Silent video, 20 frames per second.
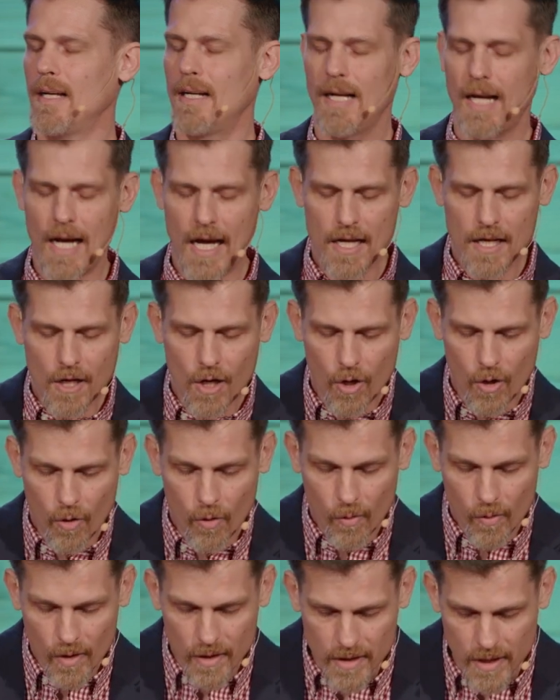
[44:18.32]
I
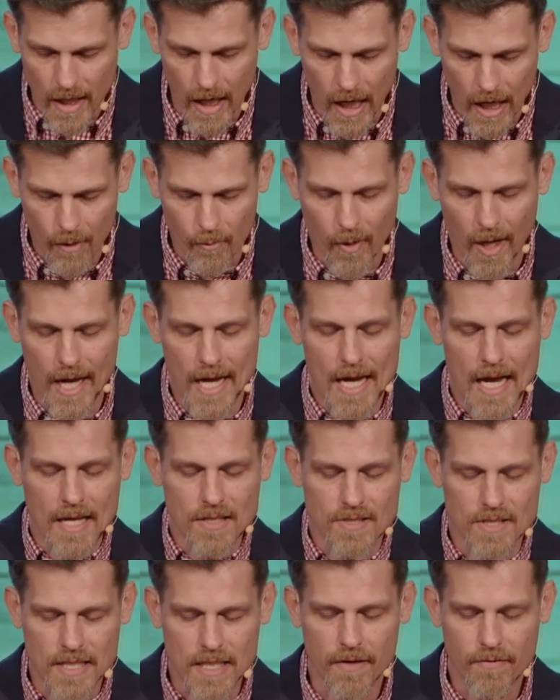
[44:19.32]
know Yahweh
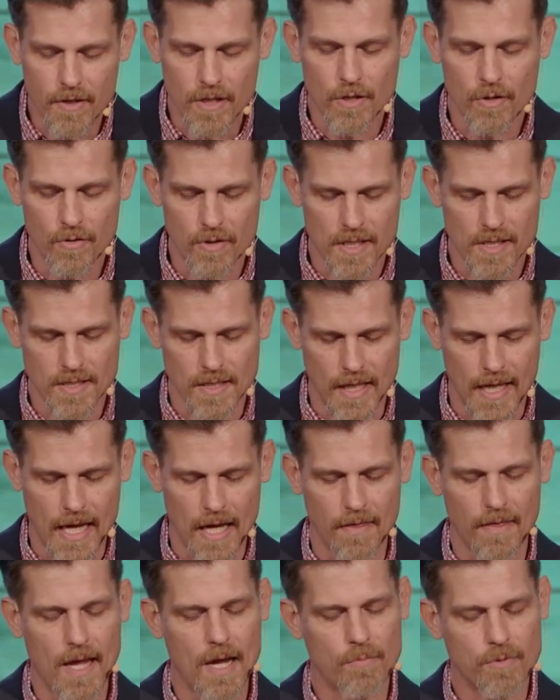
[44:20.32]
has given you this
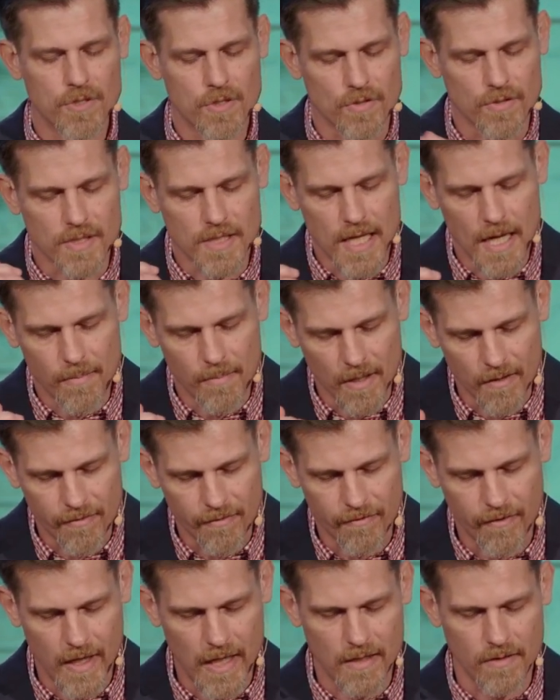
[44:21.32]
land. That was her statement of
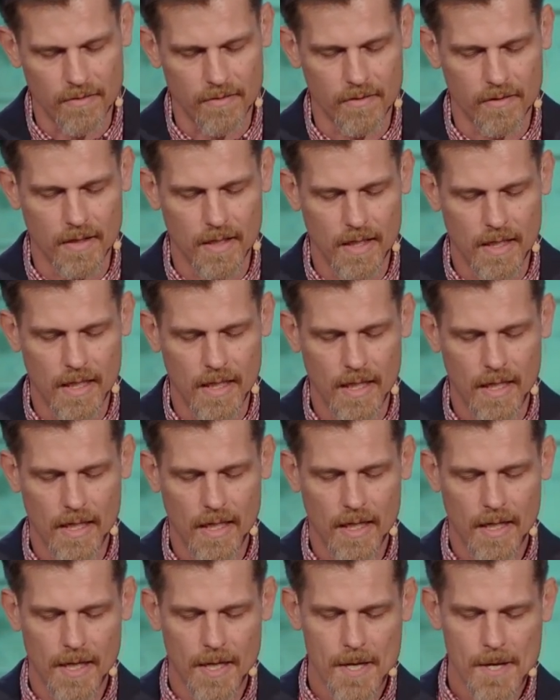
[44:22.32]
faith.
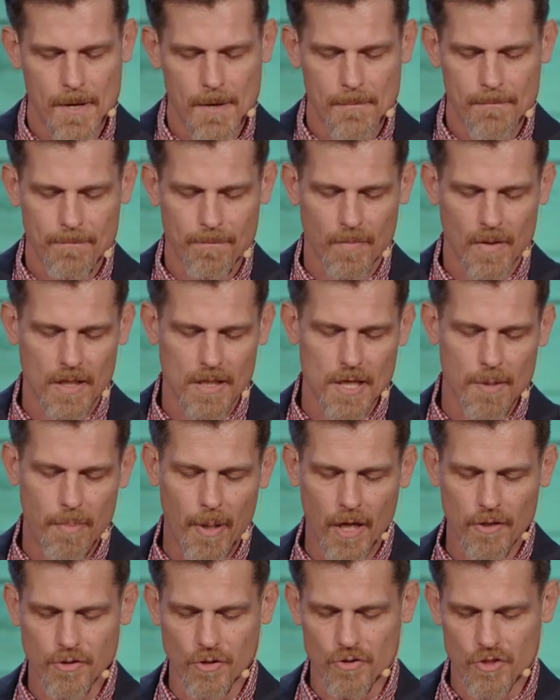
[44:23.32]
And the
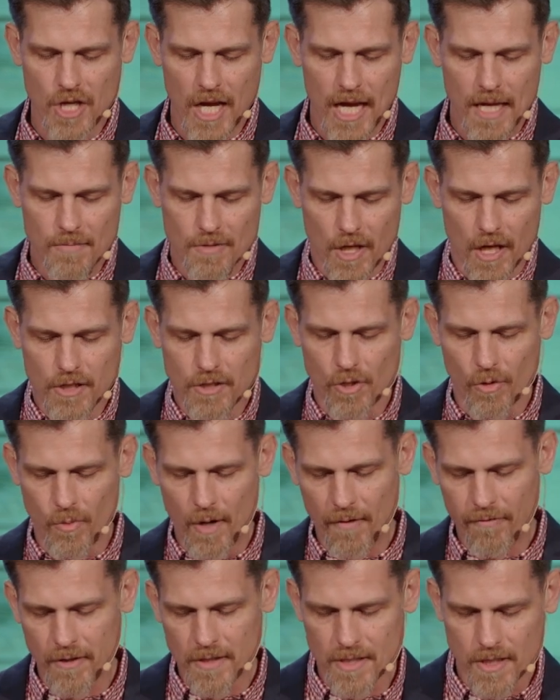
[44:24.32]
Apostle James also
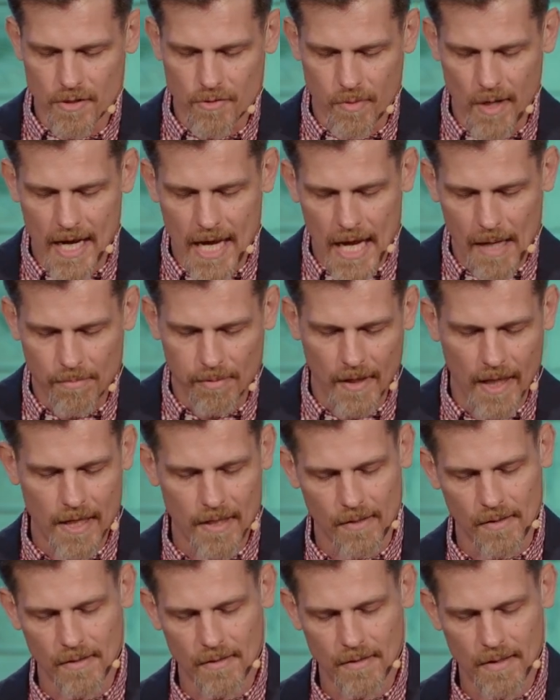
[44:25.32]
references Rahab
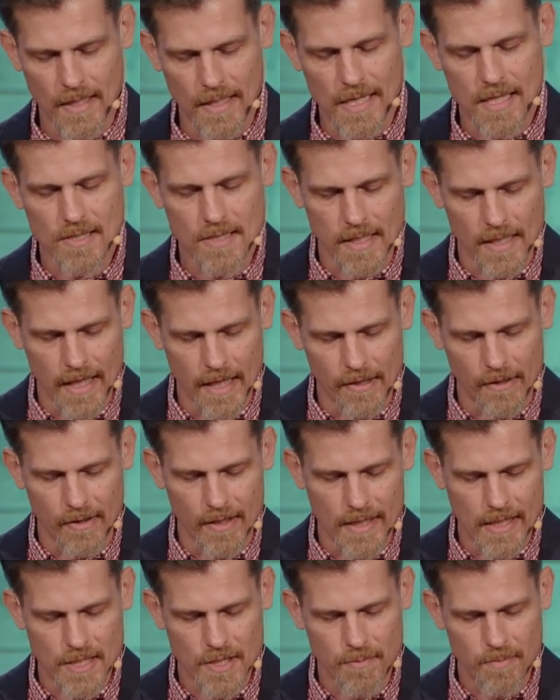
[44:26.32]
letter, in his letter,
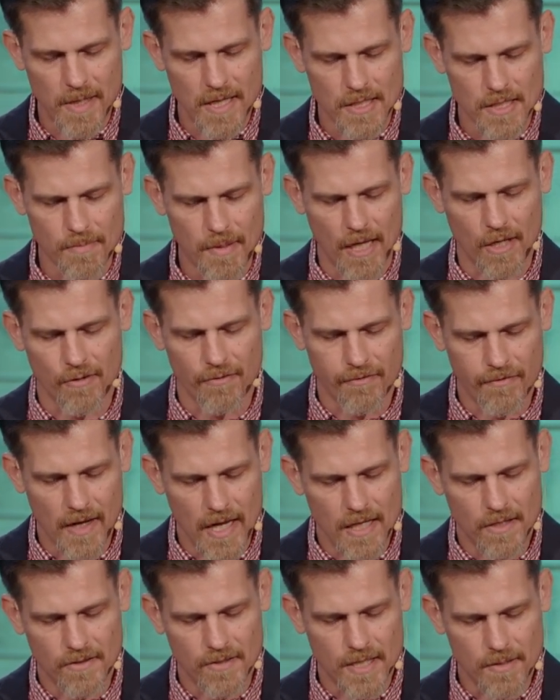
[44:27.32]
and he speaks about her
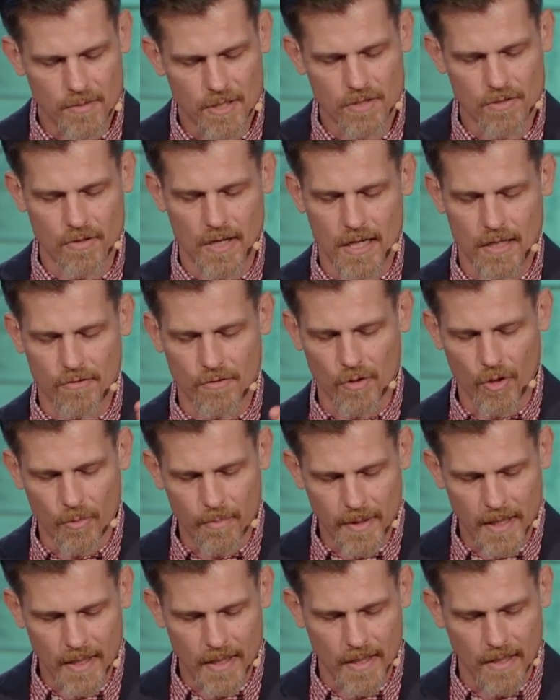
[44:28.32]
faith demonstrated through
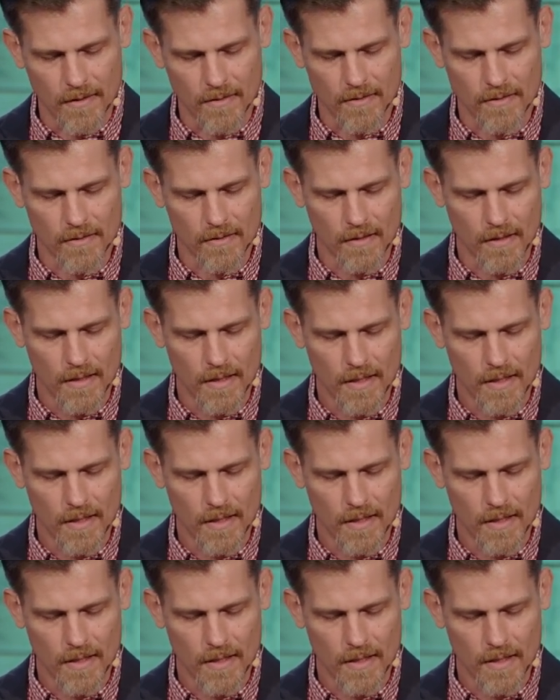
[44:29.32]
obedience.